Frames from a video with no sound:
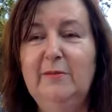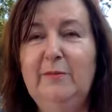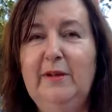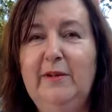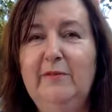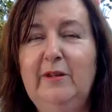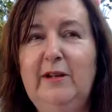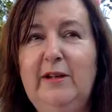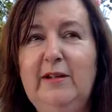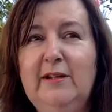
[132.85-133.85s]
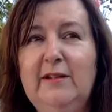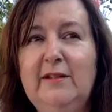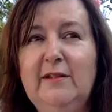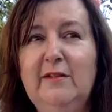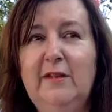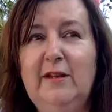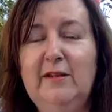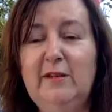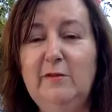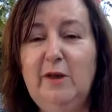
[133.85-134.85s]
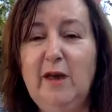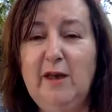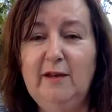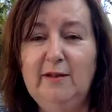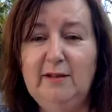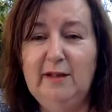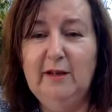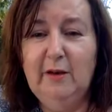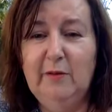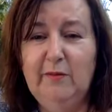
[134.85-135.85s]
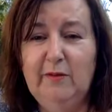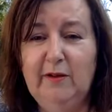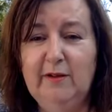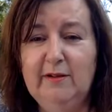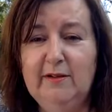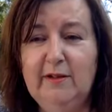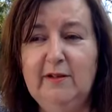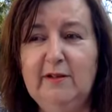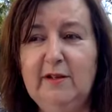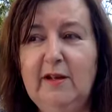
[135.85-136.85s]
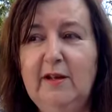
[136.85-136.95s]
being released, that it's okay to let go of things, that